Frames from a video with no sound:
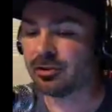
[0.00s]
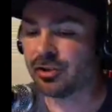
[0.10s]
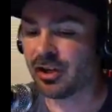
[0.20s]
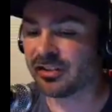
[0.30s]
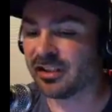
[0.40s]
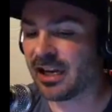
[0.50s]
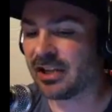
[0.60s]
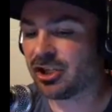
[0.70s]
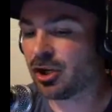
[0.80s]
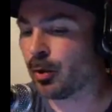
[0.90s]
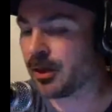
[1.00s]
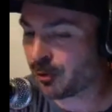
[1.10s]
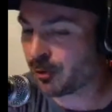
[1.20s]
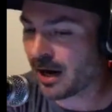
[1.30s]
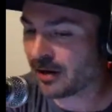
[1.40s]
Justin Gaethje a week
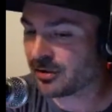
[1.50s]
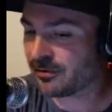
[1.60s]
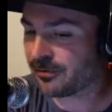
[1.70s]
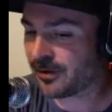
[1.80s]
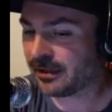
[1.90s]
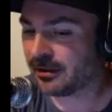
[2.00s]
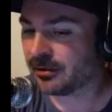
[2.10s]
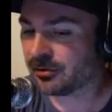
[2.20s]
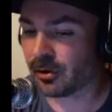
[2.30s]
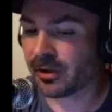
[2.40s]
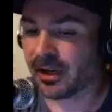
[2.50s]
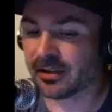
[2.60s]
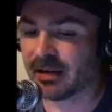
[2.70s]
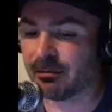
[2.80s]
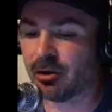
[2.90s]
prior to the fight to okay, it's
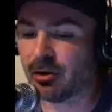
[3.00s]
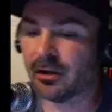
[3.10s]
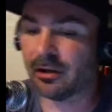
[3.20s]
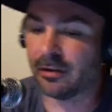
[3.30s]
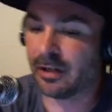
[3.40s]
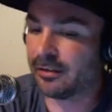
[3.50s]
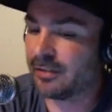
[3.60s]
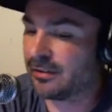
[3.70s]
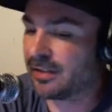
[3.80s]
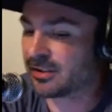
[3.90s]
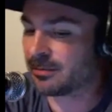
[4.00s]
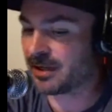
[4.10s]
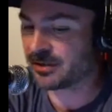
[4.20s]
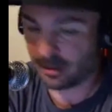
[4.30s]
time to go in there and, and take some heads